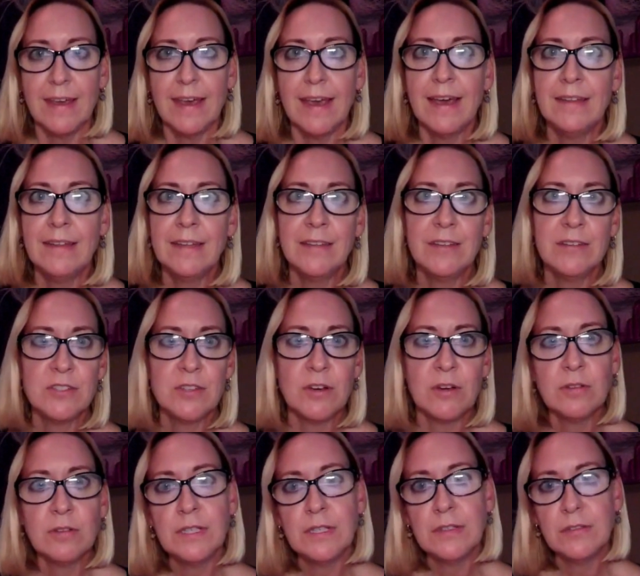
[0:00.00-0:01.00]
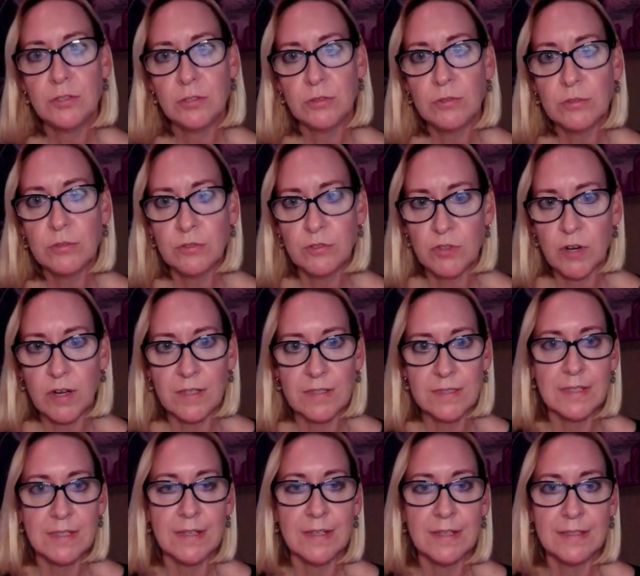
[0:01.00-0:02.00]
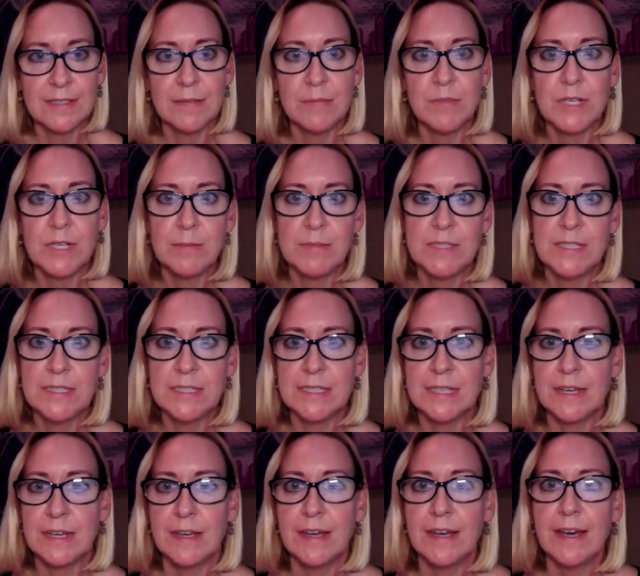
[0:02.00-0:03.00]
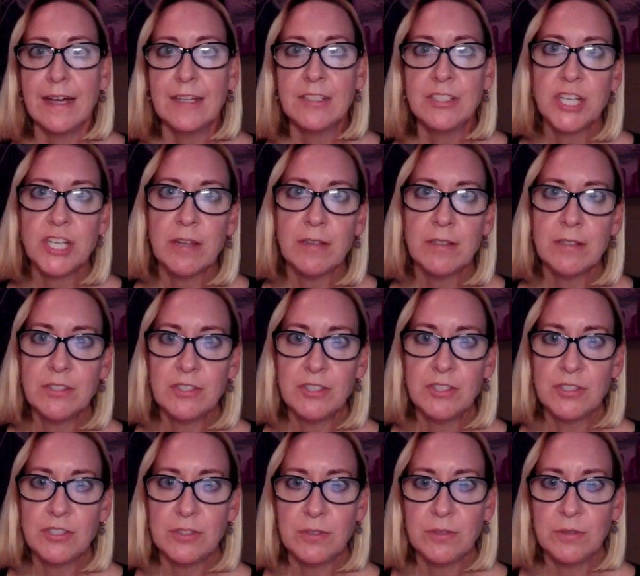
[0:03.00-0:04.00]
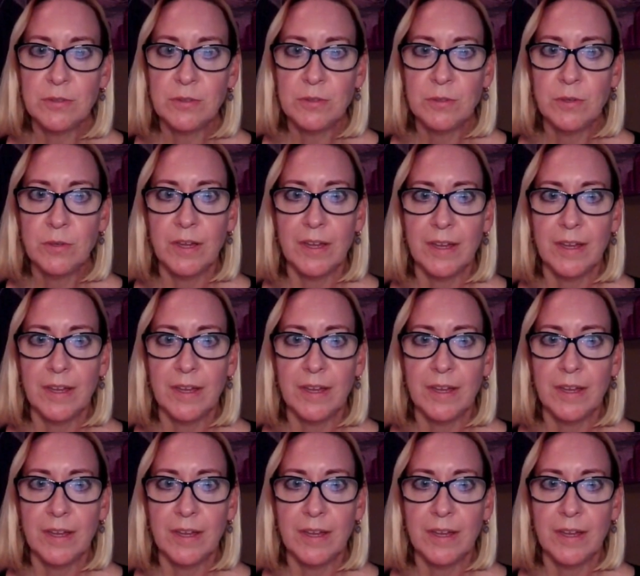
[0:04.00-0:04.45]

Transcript: And then there's all the internal draws. Like, sometimes it's a challenge to